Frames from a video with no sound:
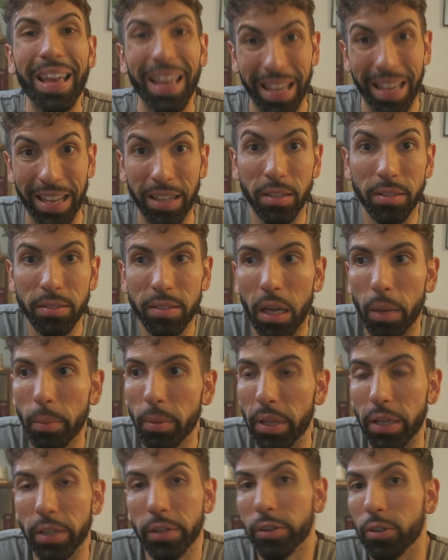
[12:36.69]
And on top
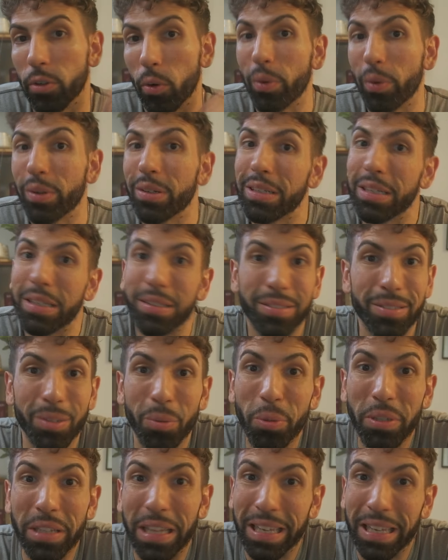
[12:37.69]
of that, you're going to get someone